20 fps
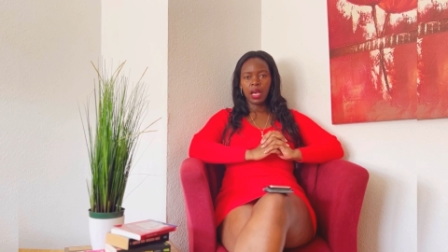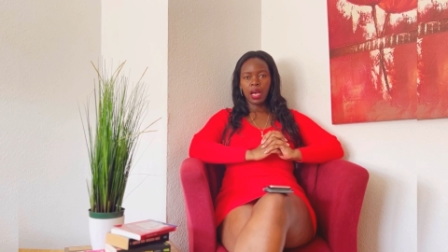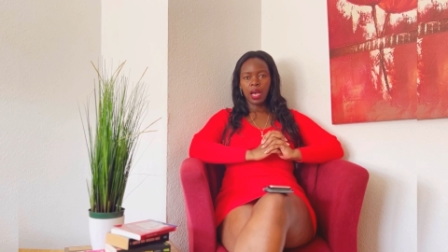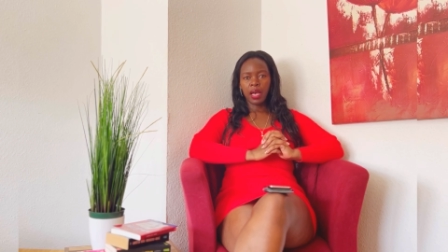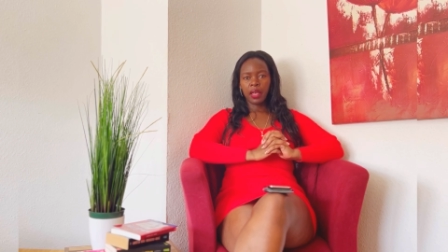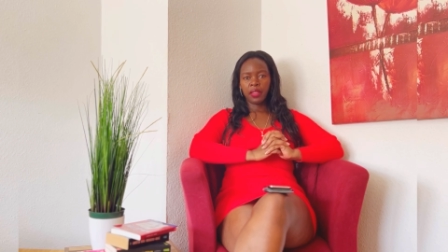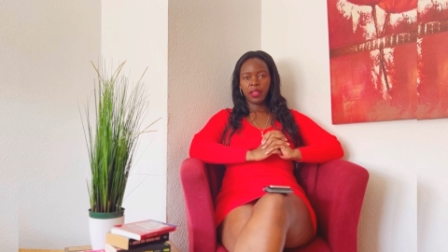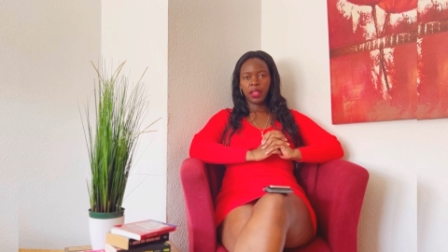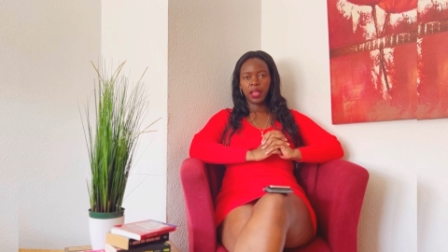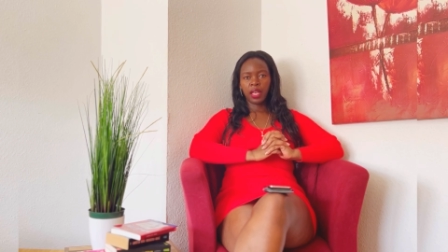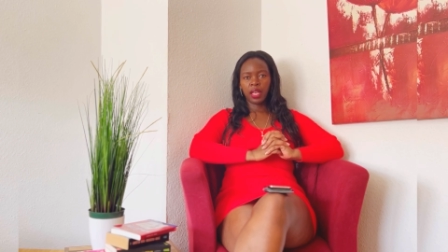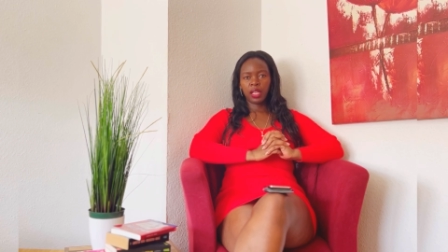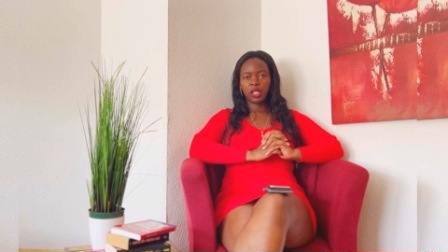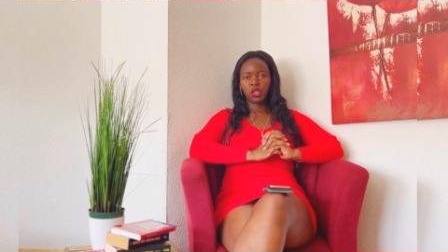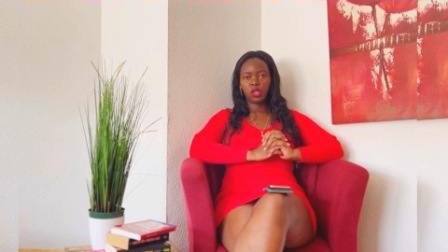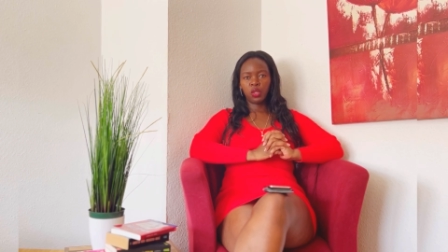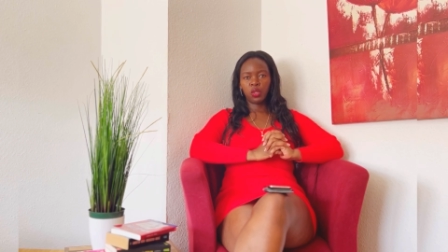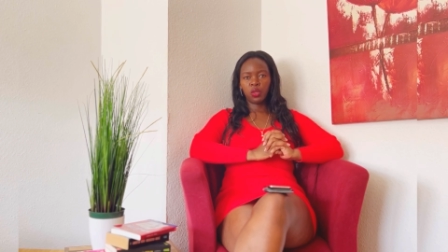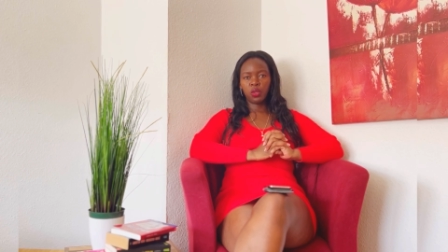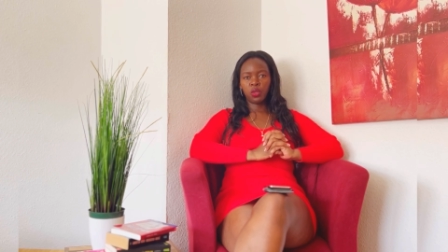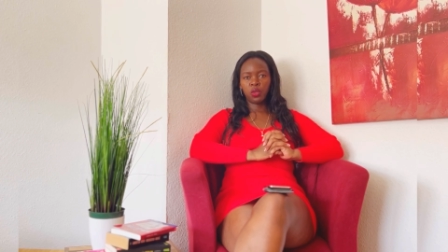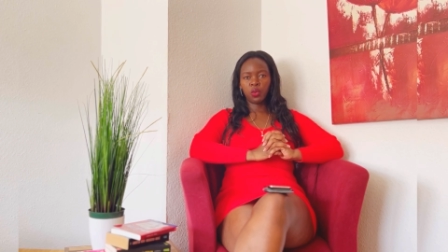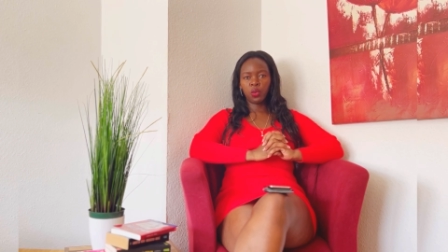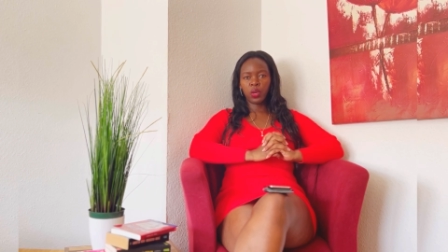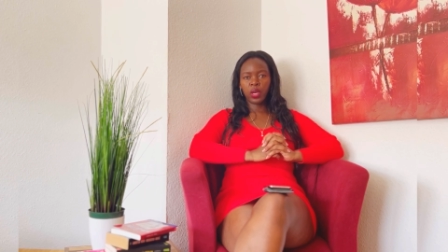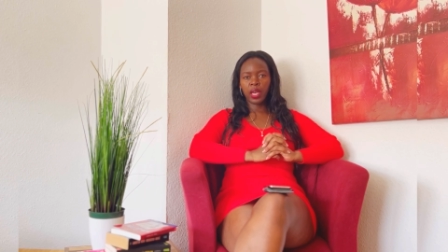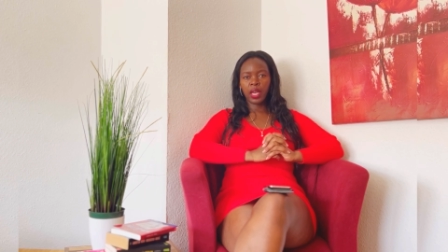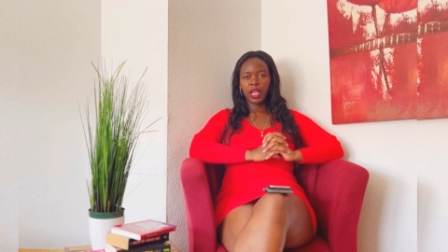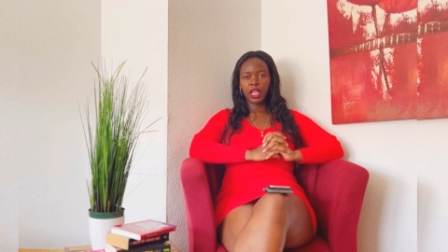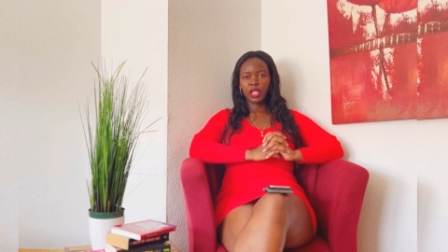I think
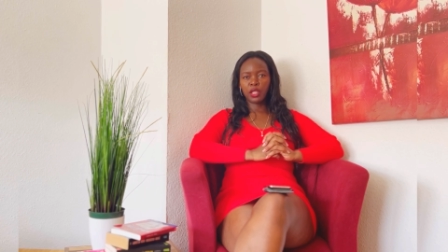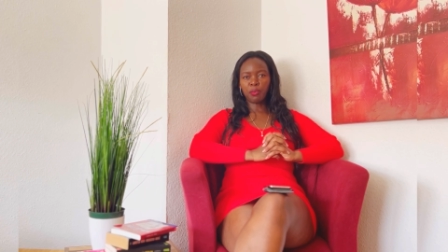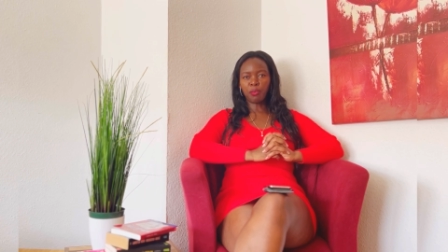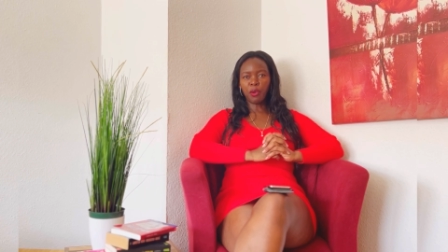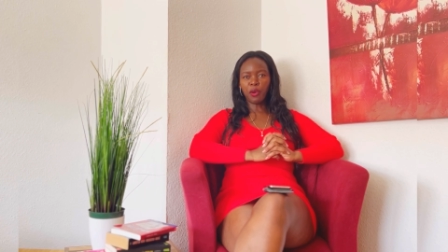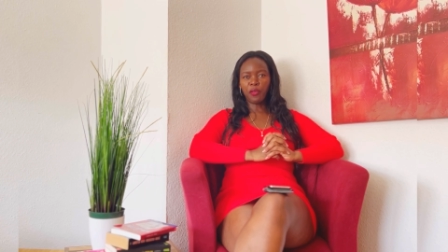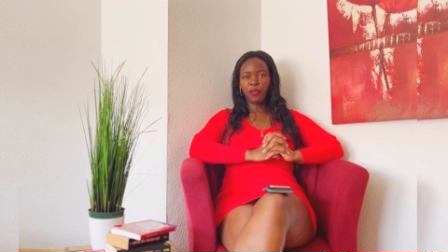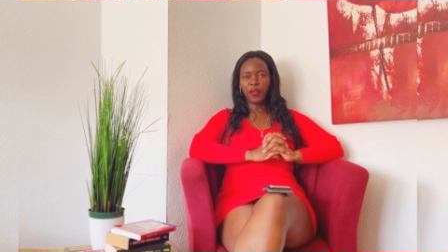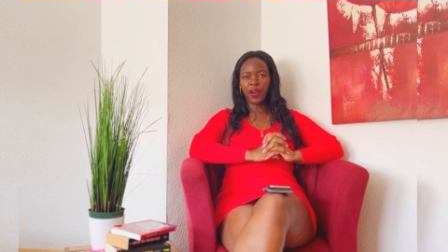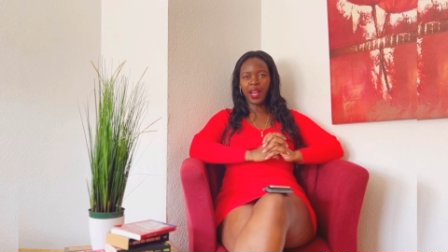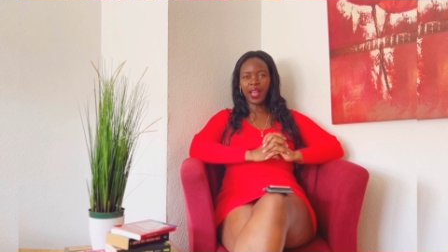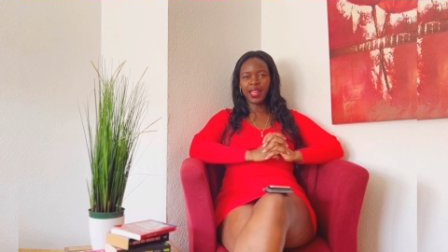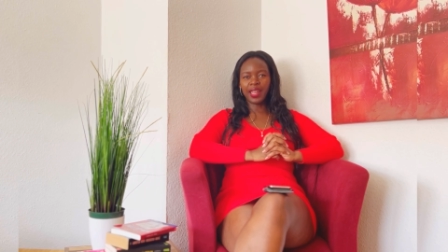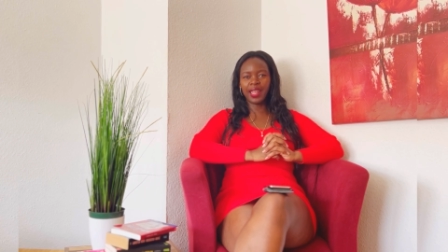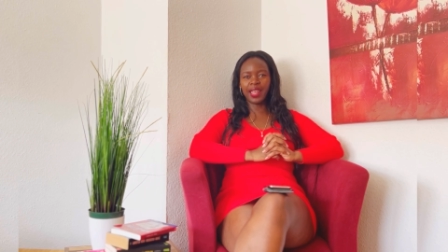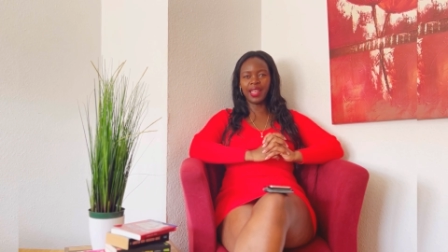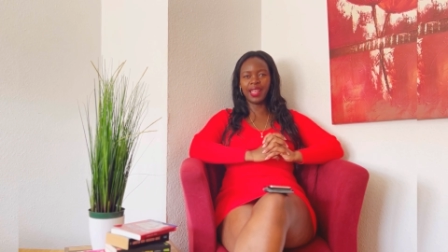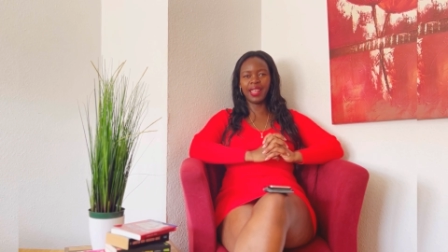UK is more fun